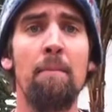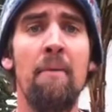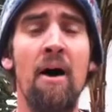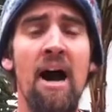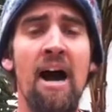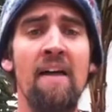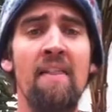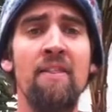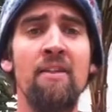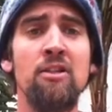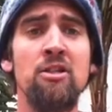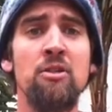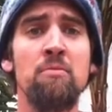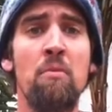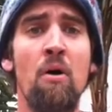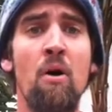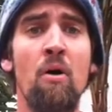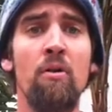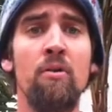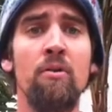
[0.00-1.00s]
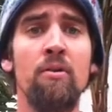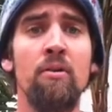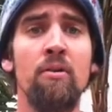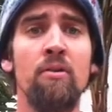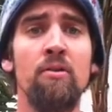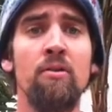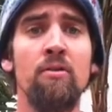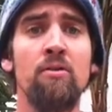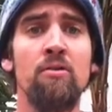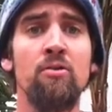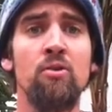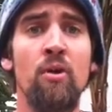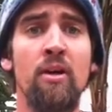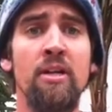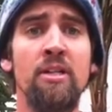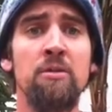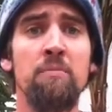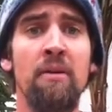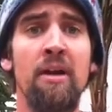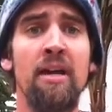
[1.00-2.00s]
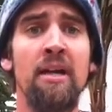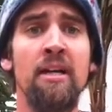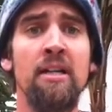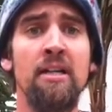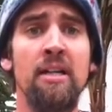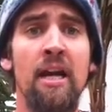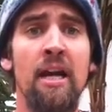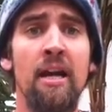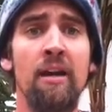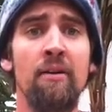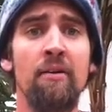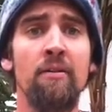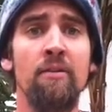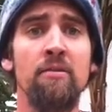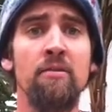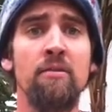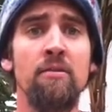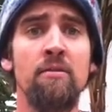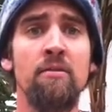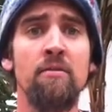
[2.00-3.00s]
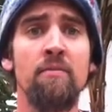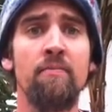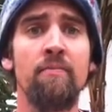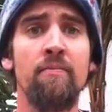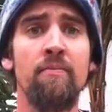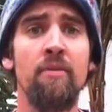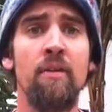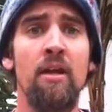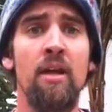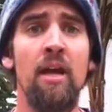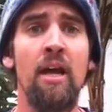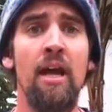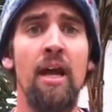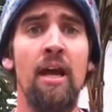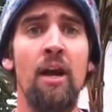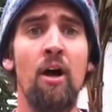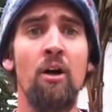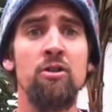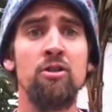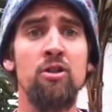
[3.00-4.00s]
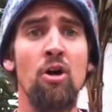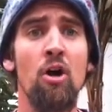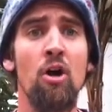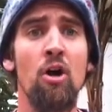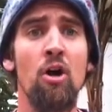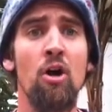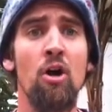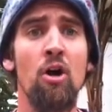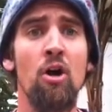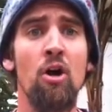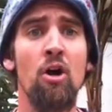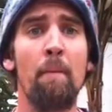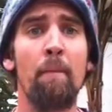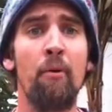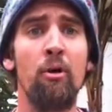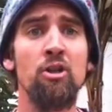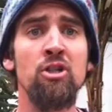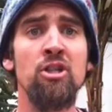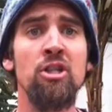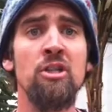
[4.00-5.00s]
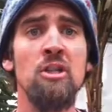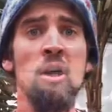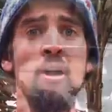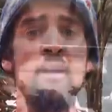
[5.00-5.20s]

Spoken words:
by the smaller transplant container and I'll start pushing